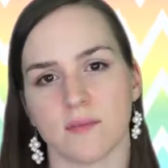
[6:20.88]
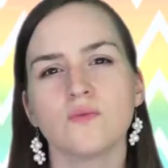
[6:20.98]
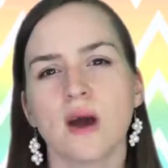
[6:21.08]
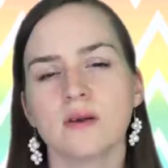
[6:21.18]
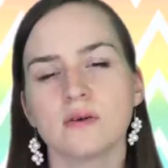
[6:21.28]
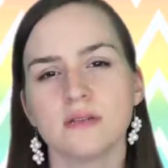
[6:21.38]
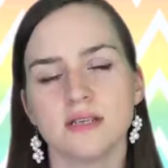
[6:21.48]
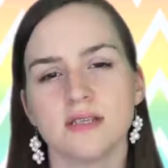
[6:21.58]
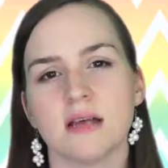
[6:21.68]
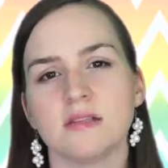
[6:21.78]
Radical
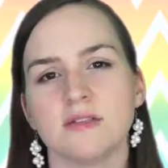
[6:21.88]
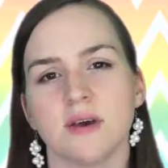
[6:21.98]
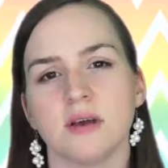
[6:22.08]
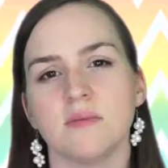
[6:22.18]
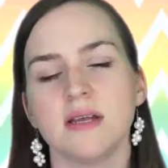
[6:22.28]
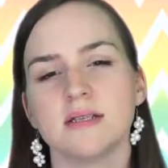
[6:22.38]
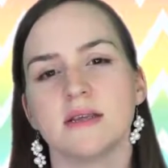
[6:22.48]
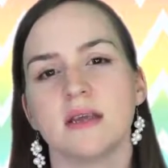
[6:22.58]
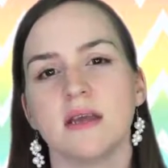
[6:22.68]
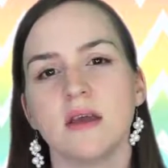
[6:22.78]
decentering means that
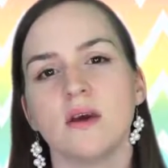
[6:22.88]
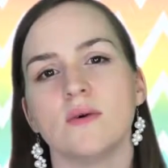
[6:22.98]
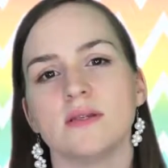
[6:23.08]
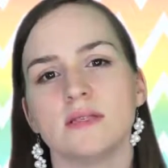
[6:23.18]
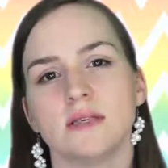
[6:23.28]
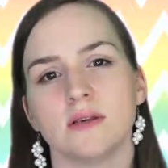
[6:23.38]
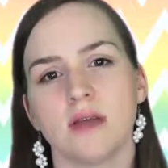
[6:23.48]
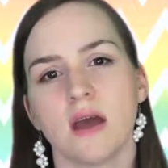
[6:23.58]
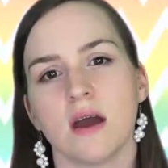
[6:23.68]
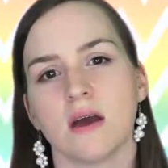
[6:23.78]
the ego is still
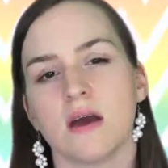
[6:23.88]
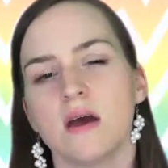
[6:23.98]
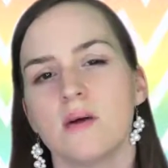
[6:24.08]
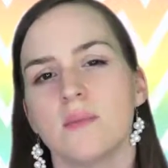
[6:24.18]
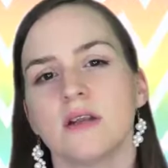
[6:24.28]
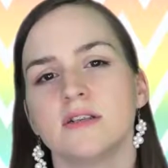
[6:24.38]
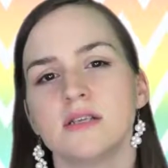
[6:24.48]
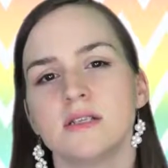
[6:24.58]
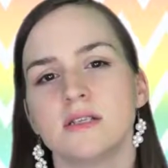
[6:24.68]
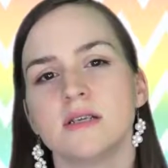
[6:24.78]
there, but it
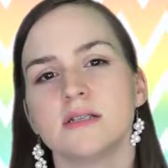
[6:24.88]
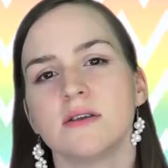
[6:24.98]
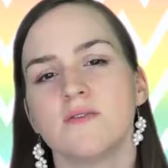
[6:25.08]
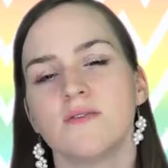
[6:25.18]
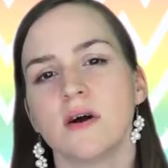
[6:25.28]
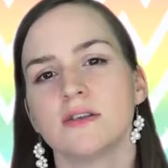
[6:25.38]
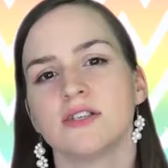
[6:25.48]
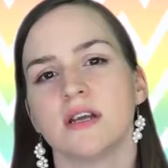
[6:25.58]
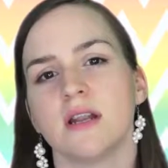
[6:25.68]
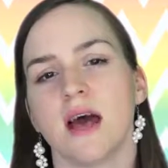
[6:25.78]
just doesn't
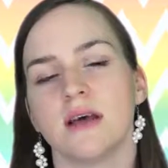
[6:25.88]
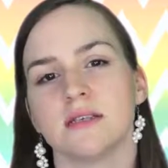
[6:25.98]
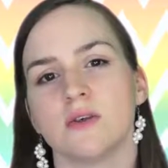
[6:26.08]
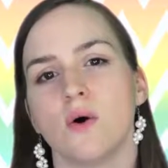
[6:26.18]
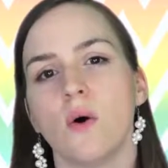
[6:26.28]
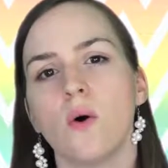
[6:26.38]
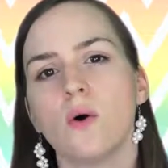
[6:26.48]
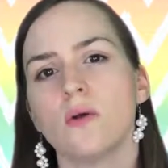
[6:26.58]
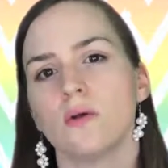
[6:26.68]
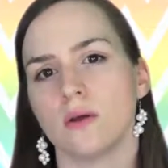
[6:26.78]
function as the
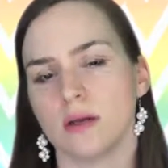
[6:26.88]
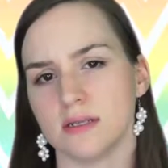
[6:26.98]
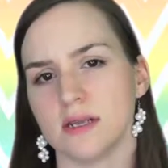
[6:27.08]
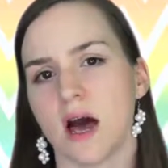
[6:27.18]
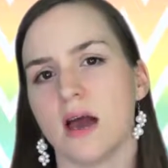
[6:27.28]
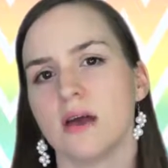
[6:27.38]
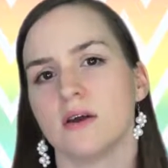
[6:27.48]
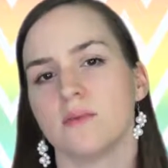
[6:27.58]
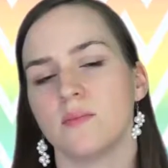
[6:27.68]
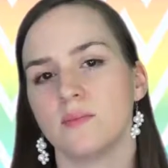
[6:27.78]
whole
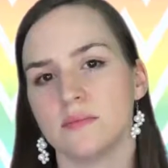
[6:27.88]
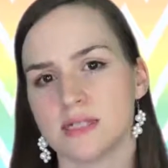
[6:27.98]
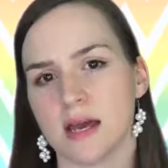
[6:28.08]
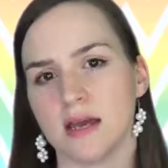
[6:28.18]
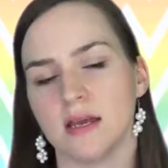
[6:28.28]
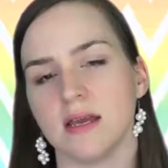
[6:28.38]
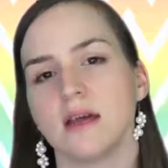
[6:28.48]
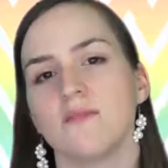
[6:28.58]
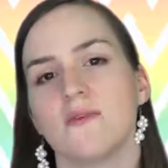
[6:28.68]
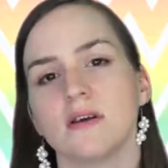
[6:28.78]
entire psyche,
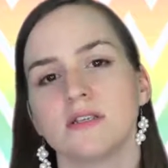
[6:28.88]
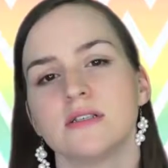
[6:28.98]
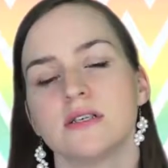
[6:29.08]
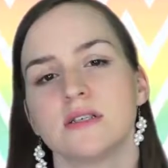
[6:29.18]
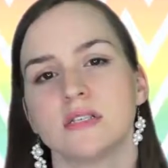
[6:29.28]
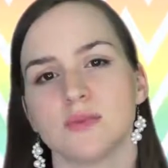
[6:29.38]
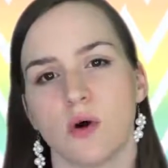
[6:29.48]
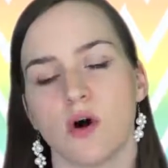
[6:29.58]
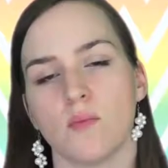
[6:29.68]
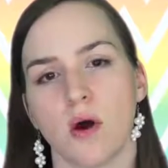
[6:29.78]
it functions as a
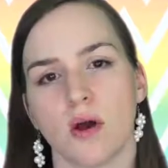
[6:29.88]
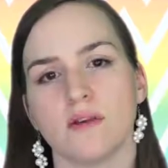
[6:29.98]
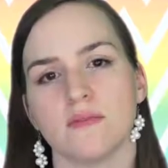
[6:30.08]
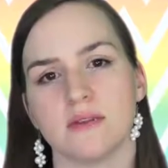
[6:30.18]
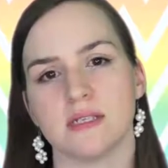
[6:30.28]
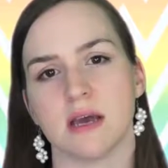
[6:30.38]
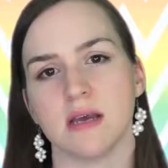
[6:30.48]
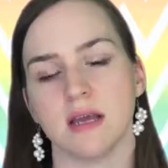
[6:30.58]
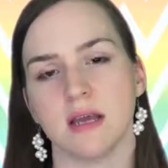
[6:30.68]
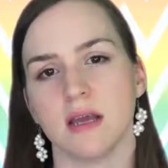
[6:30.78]
small part of the
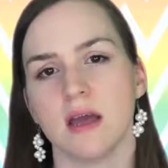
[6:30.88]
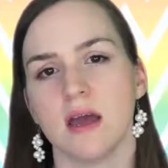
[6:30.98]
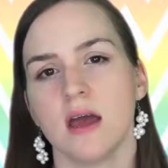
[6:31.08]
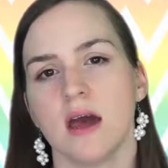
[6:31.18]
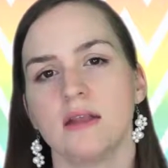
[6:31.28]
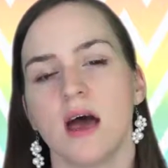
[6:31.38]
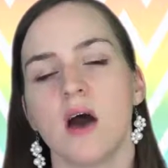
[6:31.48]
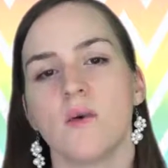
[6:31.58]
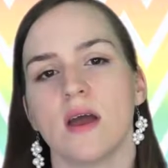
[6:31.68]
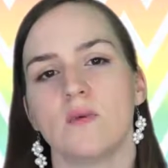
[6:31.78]
psyche. And
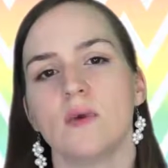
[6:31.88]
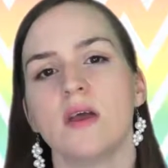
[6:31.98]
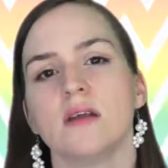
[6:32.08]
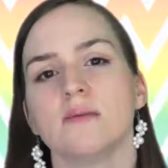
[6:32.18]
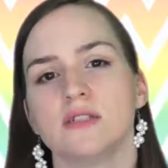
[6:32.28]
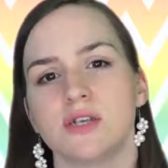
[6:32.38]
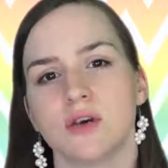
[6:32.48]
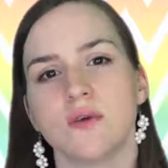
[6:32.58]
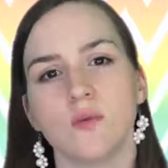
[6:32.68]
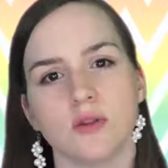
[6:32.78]
that way we can
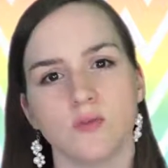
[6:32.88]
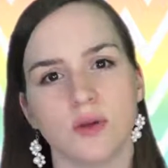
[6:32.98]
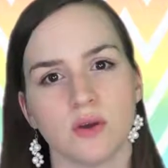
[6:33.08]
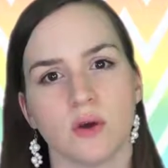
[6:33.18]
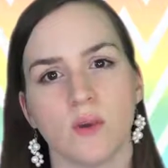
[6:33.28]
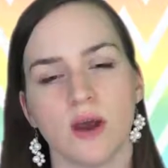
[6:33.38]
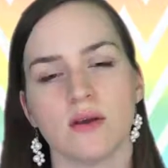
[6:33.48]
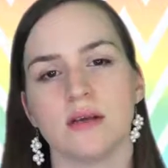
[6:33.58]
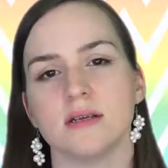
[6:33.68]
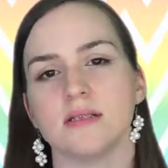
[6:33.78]
observe it with pure
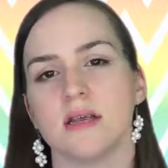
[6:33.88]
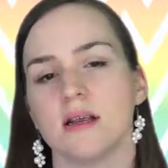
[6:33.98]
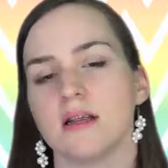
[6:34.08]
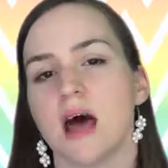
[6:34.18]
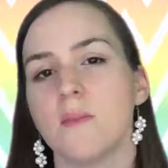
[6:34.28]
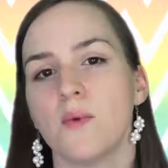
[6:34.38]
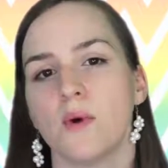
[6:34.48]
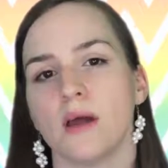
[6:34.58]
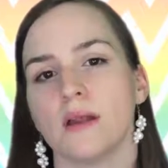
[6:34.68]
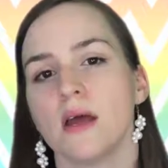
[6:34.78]
awareness, and at that
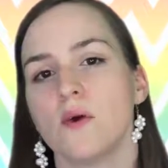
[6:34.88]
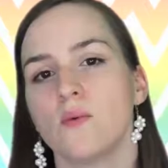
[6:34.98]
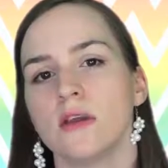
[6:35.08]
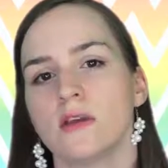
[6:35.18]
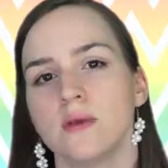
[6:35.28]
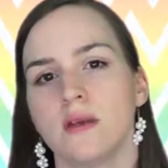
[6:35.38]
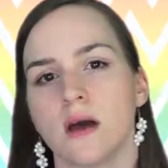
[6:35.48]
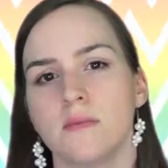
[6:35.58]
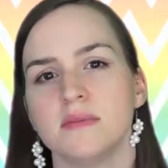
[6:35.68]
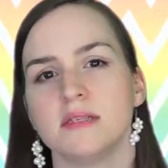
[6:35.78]
point we can
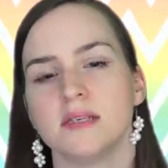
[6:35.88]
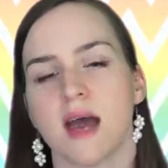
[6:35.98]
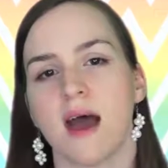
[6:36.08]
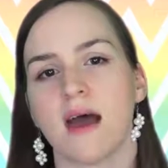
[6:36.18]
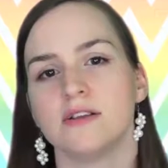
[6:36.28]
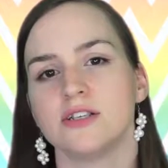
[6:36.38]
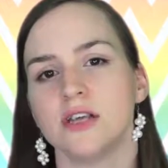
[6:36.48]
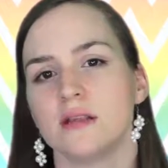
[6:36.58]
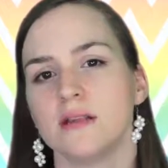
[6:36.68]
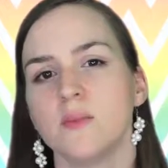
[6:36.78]
become detached
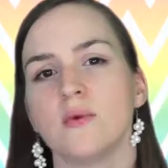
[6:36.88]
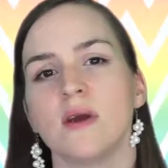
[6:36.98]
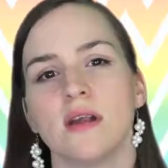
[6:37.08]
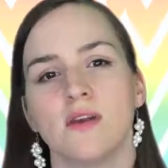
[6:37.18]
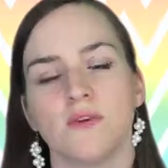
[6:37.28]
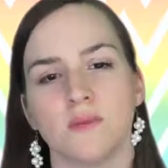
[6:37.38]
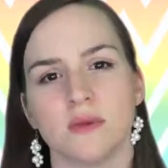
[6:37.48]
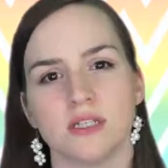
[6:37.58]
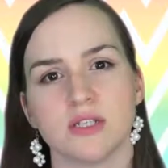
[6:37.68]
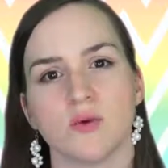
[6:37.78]
and liberated from the
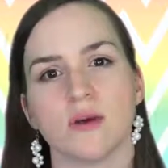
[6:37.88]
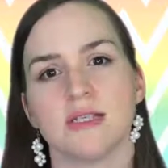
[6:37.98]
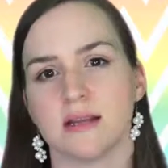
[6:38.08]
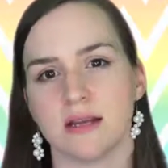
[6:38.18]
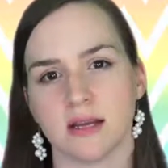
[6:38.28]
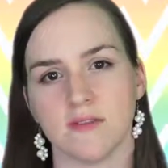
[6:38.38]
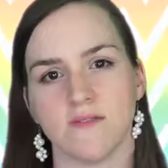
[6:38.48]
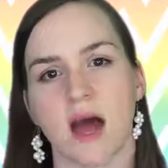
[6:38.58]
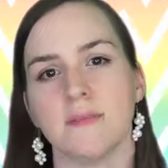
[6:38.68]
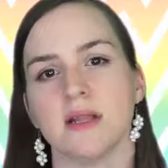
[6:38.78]
stories that it
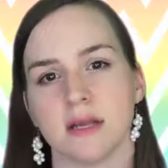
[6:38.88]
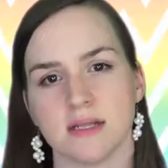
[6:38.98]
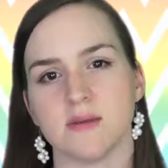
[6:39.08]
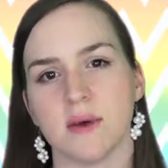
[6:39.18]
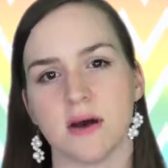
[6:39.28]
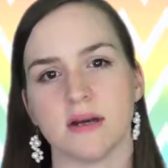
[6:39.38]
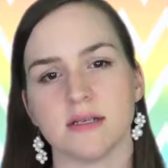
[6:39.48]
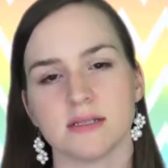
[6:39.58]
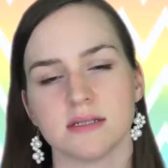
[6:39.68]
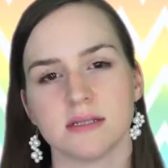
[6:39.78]
confabulates about
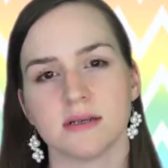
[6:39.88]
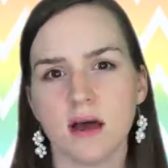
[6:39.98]
us.